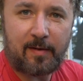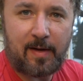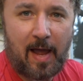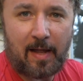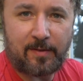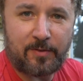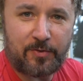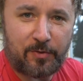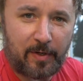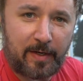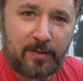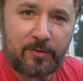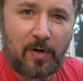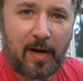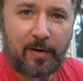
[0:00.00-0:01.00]
cotton
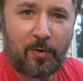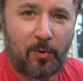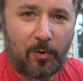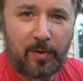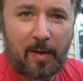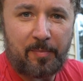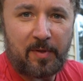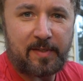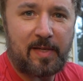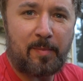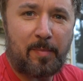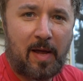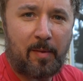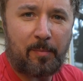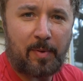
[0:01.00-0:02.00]
string trying to hold up the
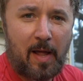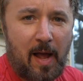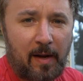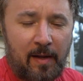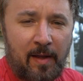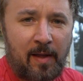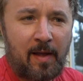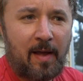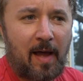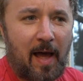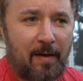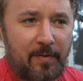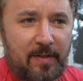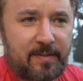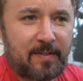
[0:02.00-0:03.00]
10-pound block,
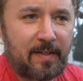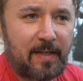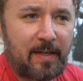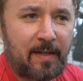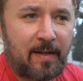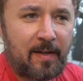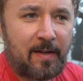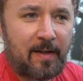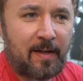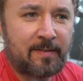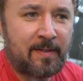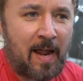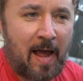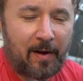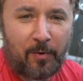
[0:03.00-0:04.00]
obviously
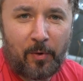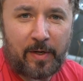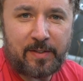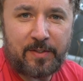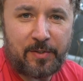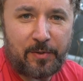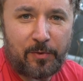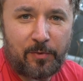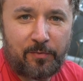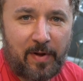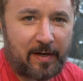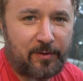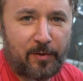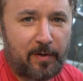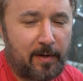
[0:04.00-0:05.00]
it's not going to
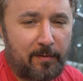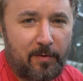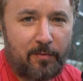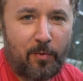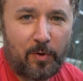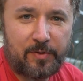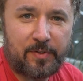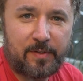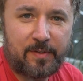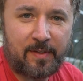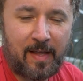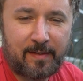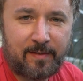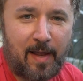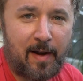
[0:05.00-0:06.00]
vector any of the forces.
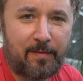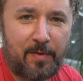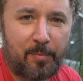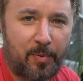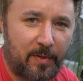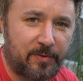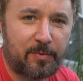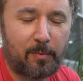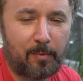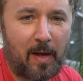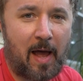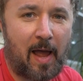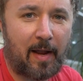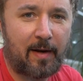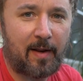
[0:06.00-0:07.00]
And that's kind of the principle
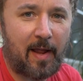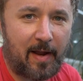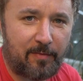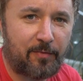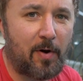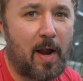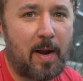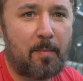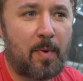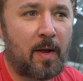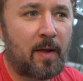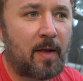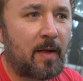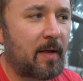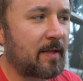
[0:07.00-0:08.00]
behind a frame.
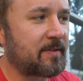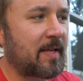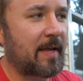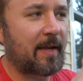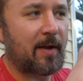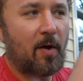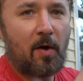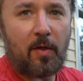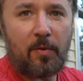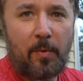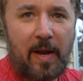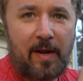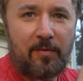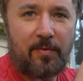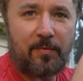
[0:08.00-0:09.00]
It's taking all the
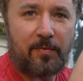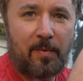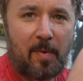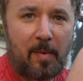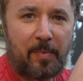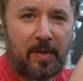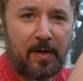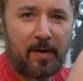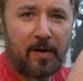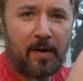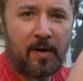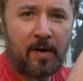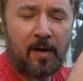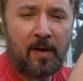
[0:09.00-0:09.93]
weight from up here